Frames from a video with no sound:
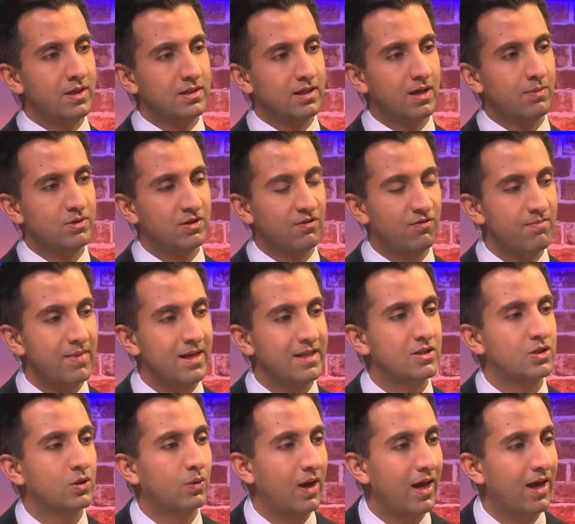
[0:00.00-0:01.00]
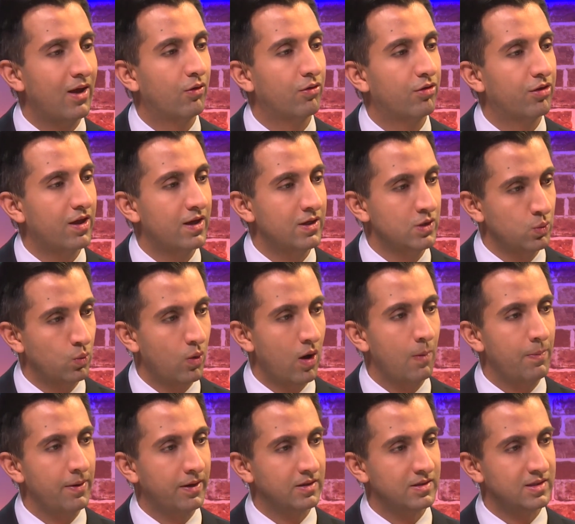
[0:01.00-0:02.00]
in terms of mental health as
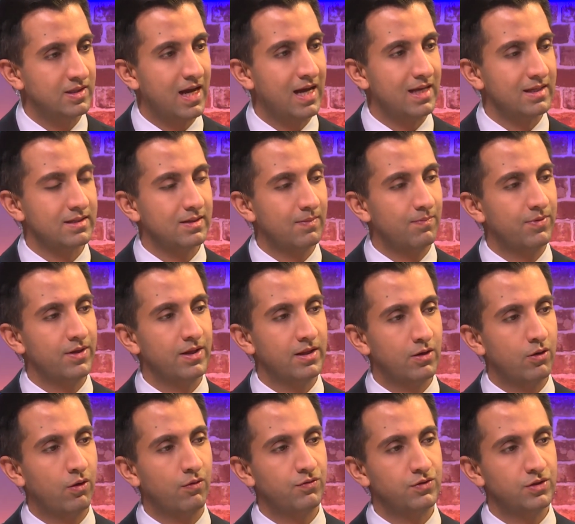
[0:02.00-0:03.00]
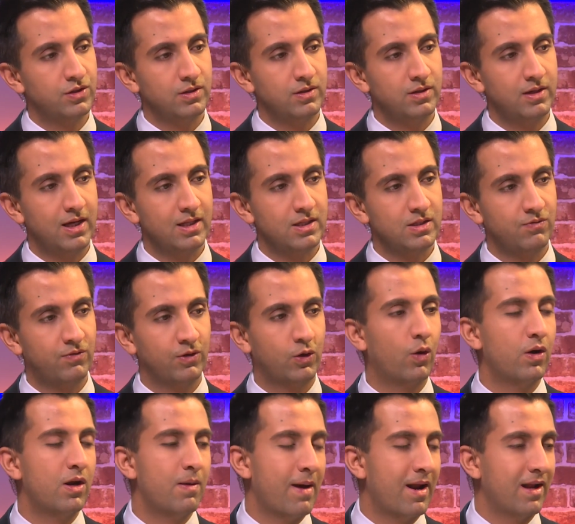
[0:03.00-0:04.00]
well? Because that's something that often gets
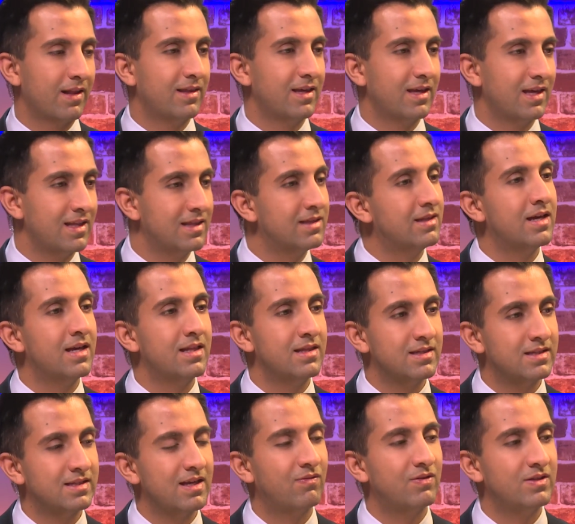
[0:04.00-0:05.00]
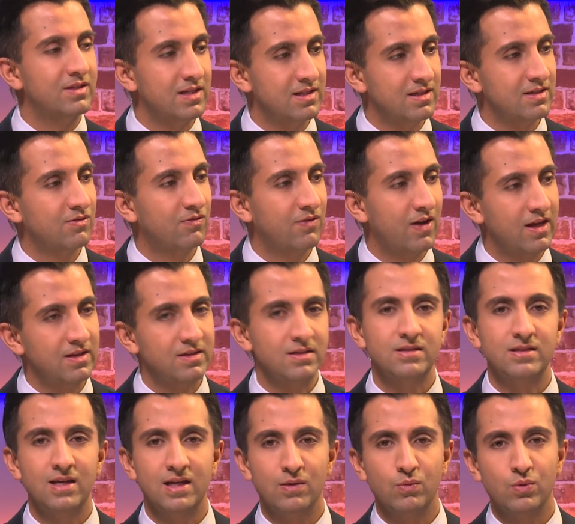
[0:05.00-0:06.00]
forgotten about. I think in the 70s, it's fair to
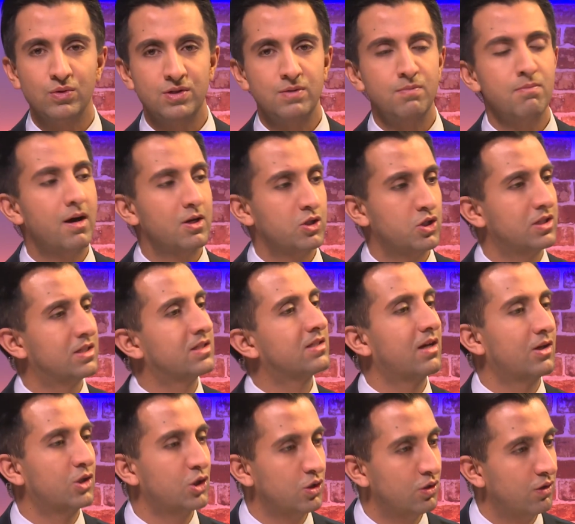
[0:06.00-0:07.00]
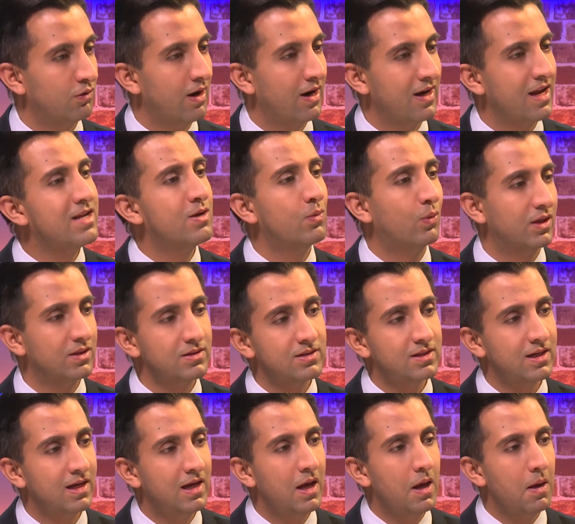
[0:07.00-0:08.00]
say there wasn't much discussion around
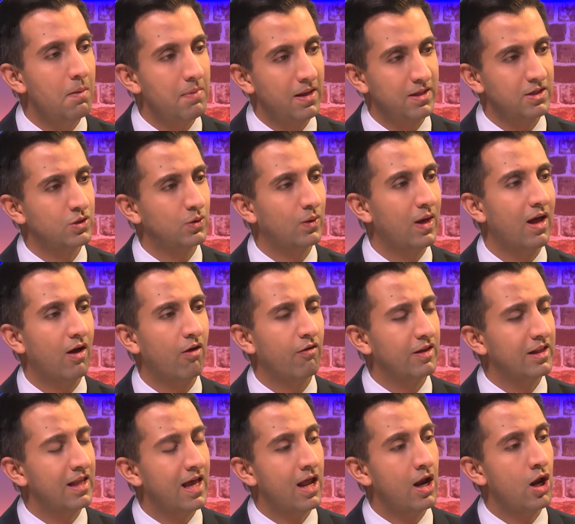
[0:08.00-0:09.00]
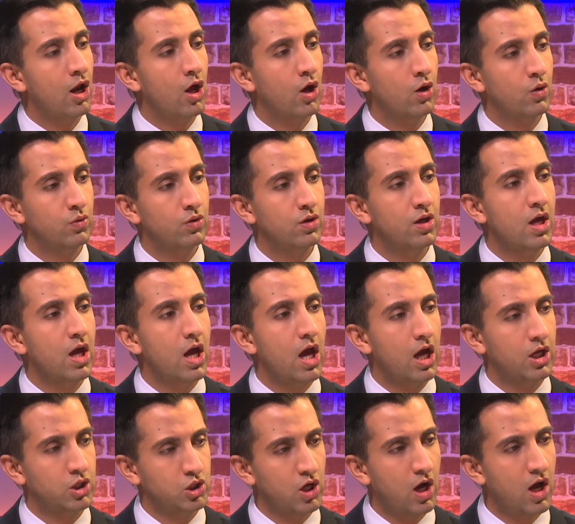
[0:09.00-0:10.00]
anyone's mental health, let alone
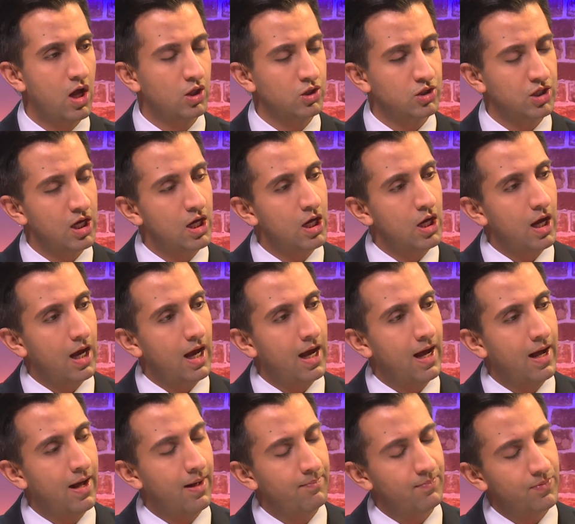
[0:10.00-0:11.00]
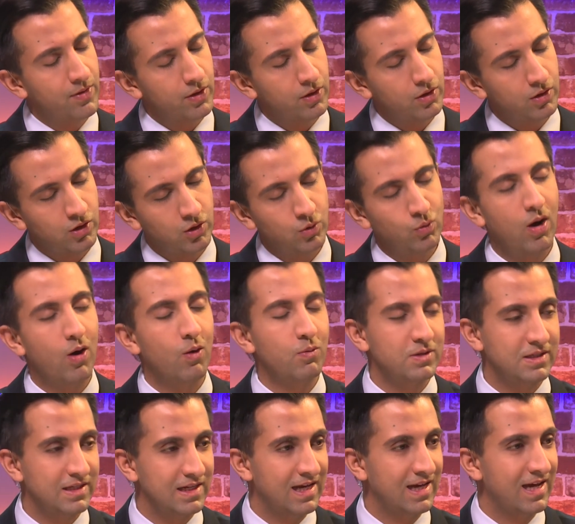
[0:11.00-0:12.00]
a child's. You are
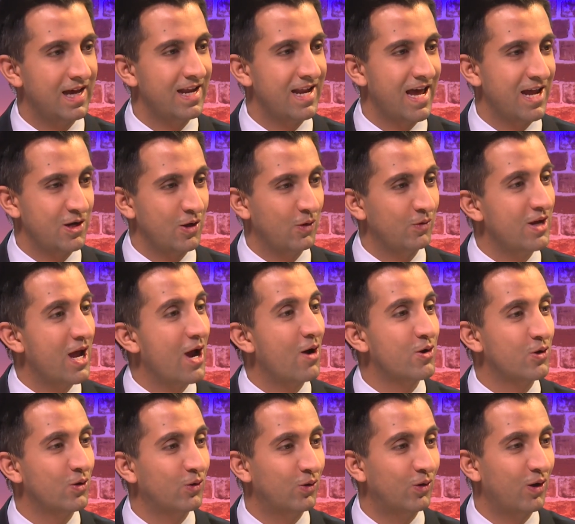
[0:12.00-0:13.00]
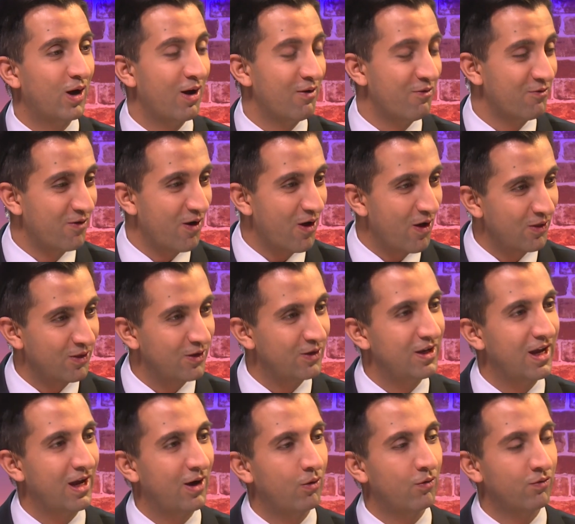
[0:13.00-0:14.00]
obviously an adult now, you're a father
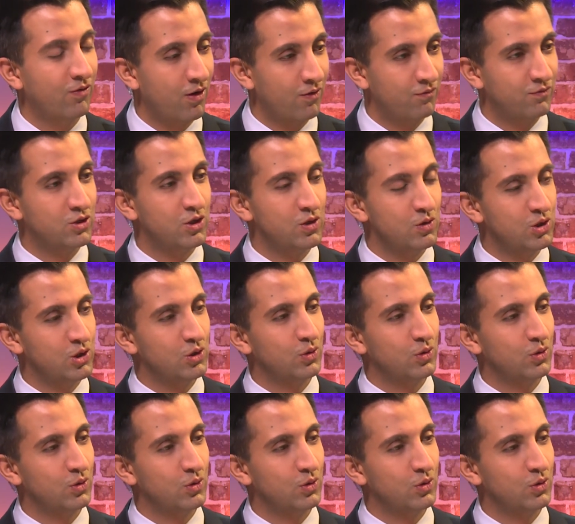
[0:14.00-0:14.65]
now of 2